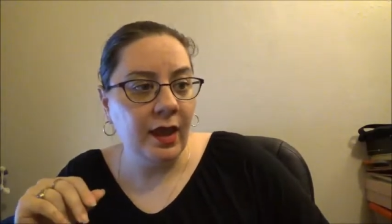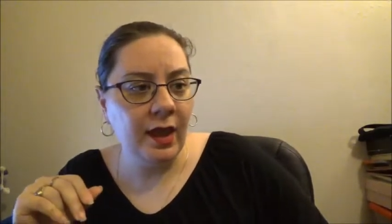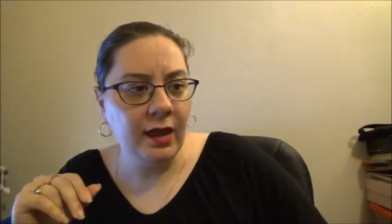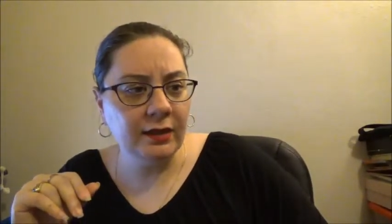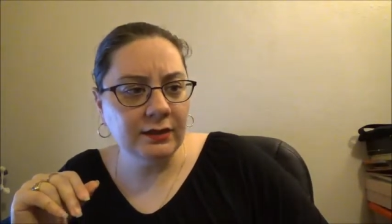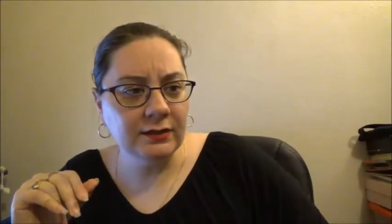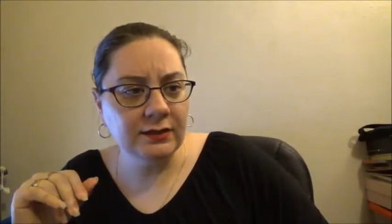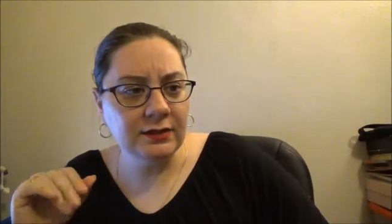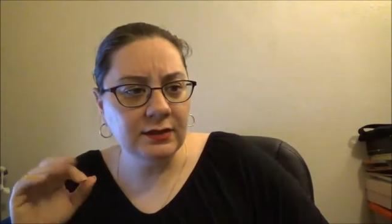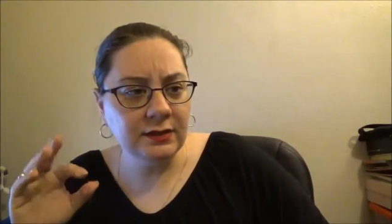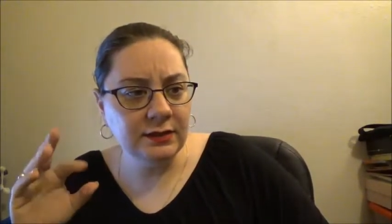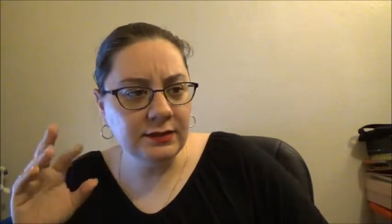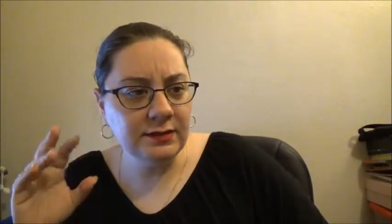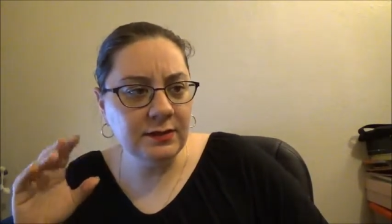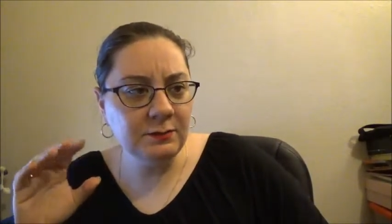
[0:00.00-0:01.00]
and
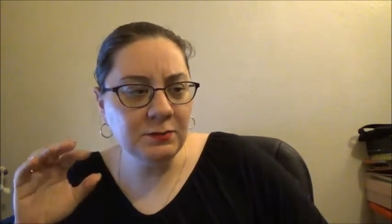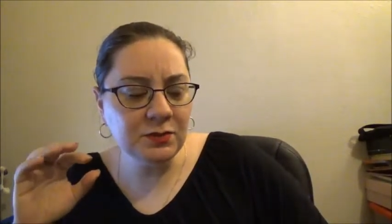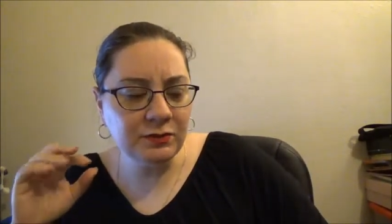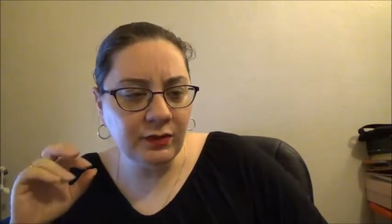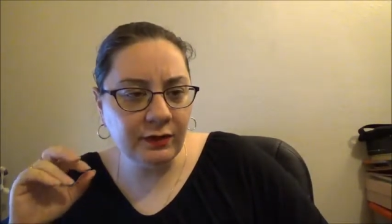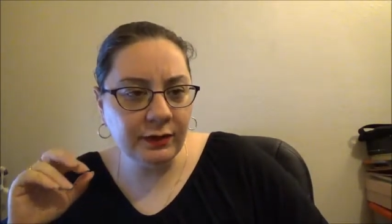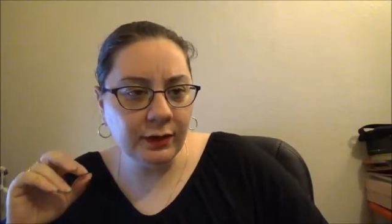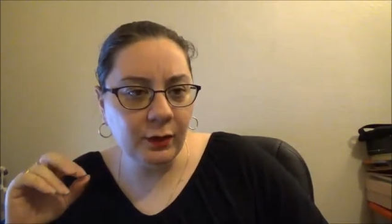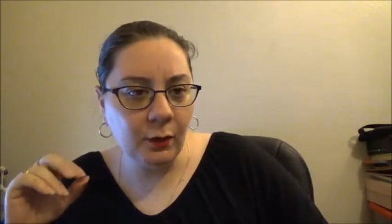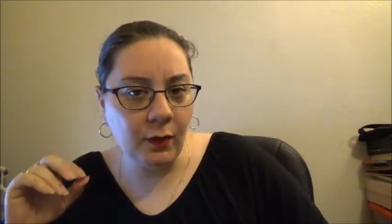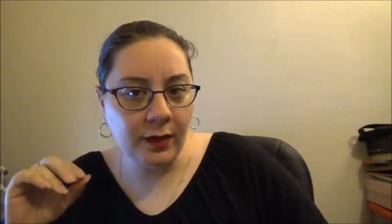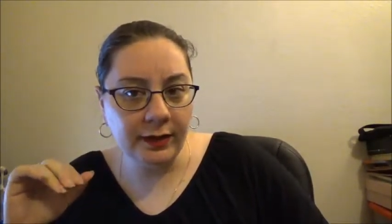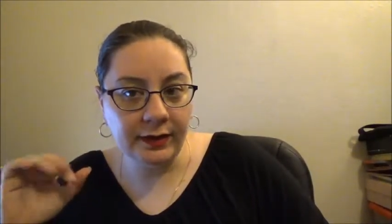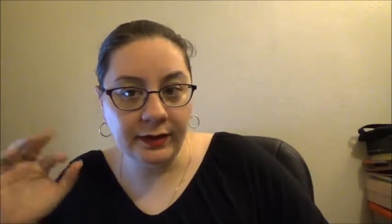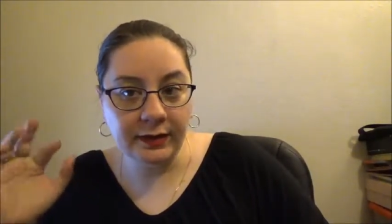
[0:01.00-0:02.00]
he seems very
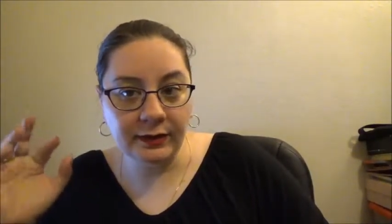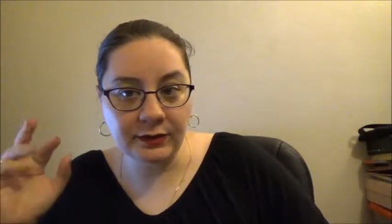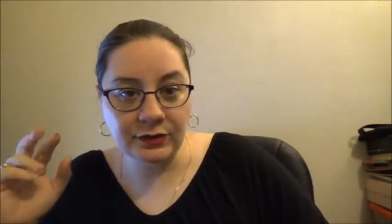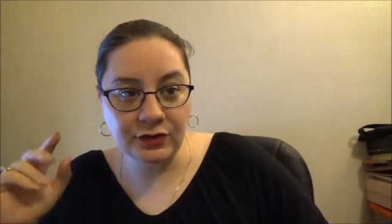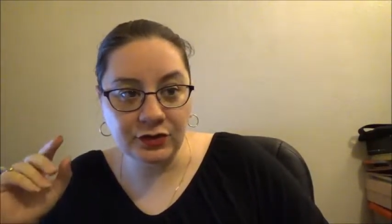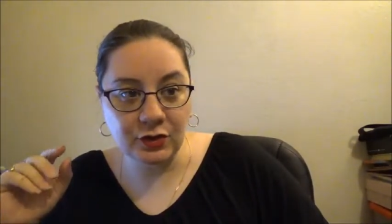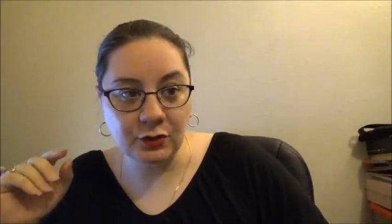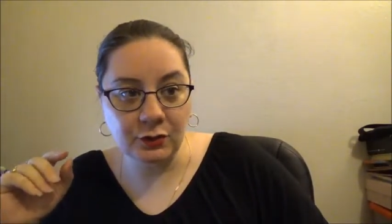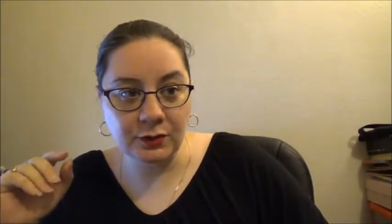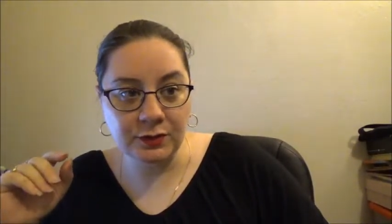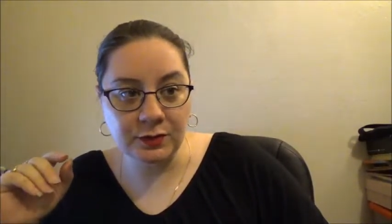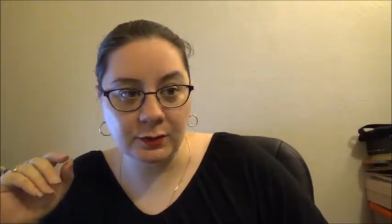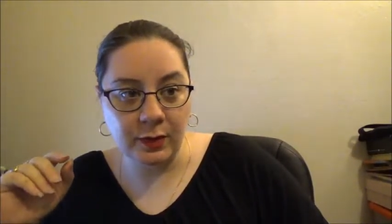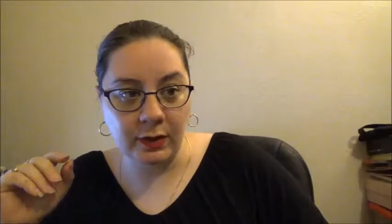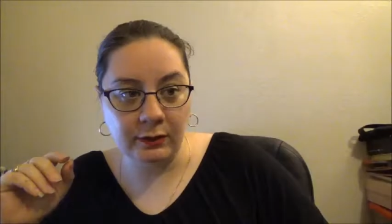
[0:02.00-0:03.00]
quiet in the show
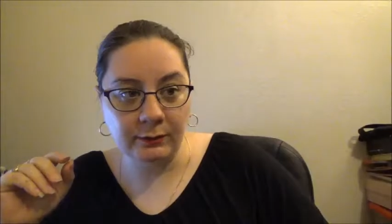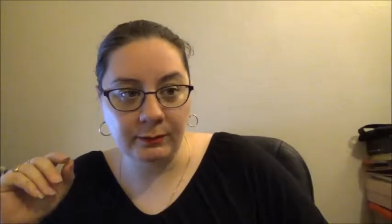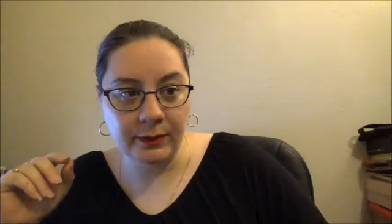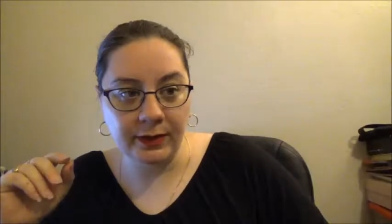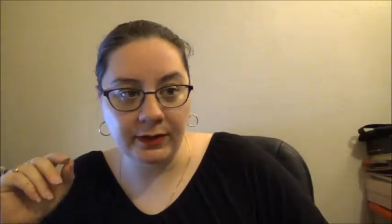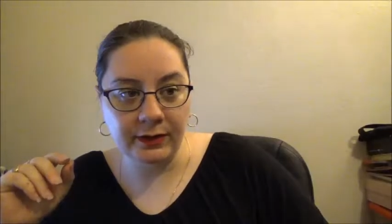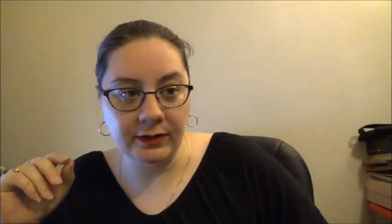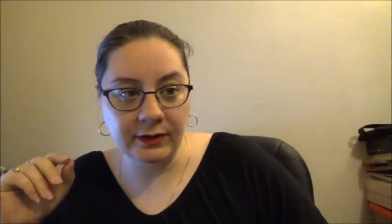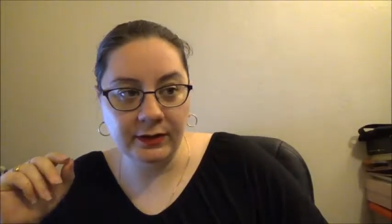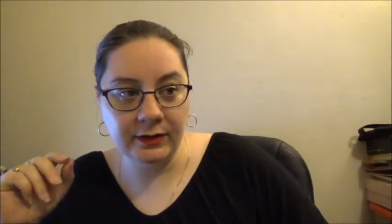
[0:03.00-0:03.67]
as well, but